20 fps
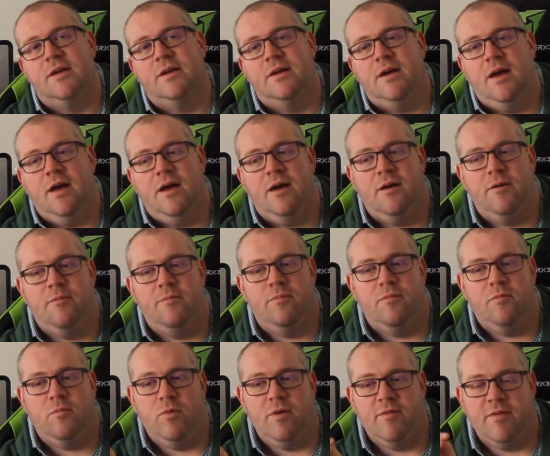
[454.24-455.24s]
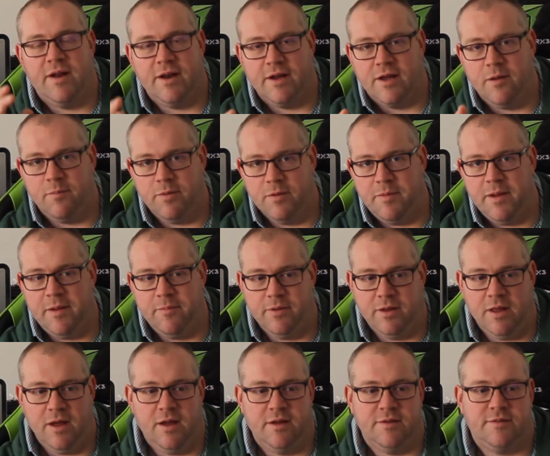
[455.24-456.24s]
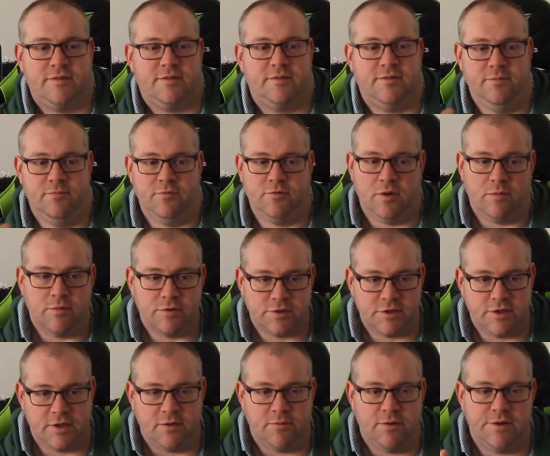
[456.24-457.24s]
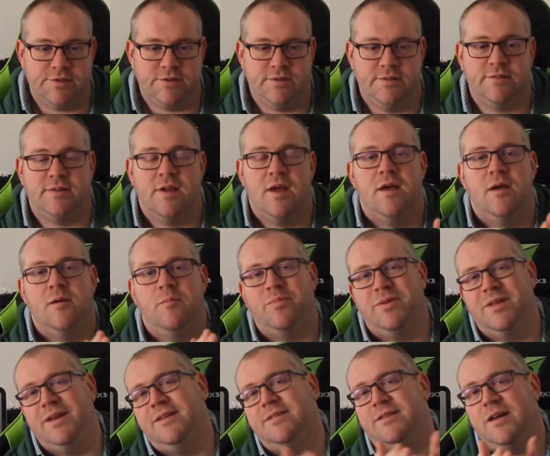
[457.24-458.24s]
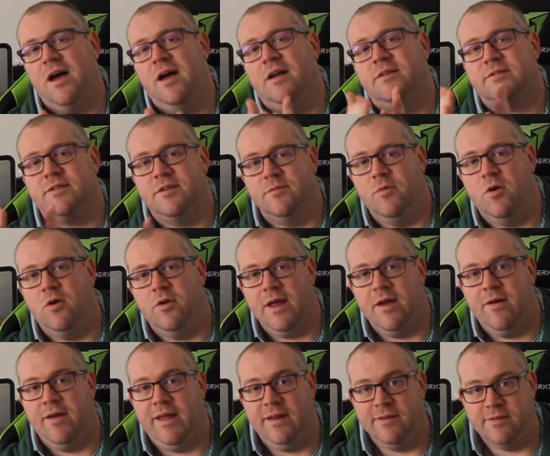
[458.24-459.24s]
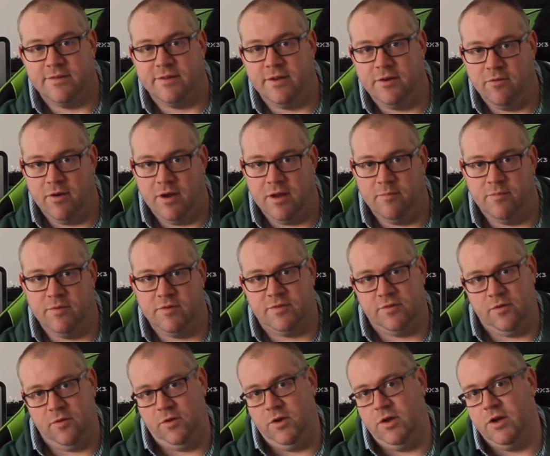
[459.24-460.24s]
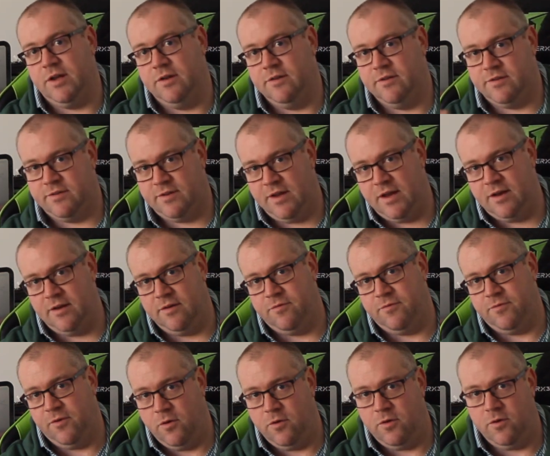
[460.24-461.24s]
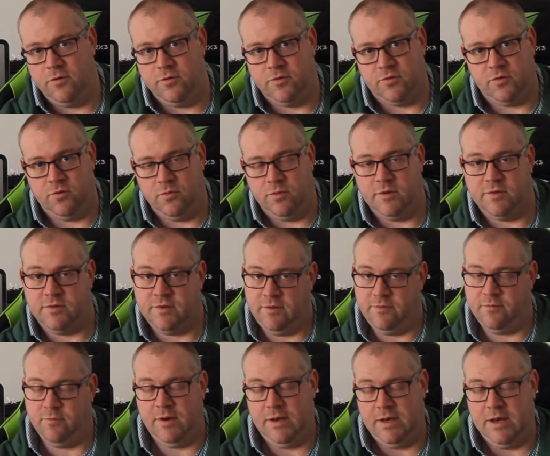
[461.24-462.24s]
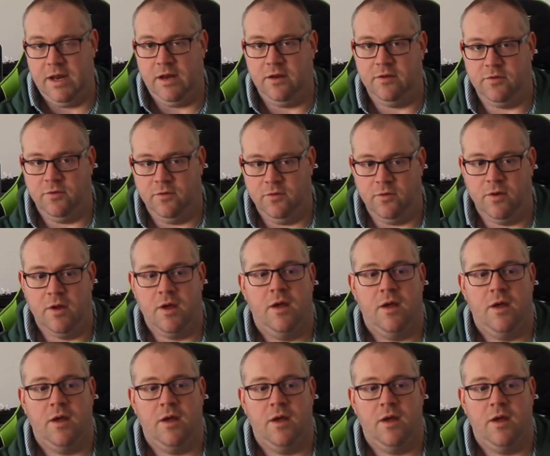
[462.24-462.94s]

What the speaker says: we've had a couple of people ask some troubleshooting questions. Please ask them on our Instagram so you can send photos to us if we need to.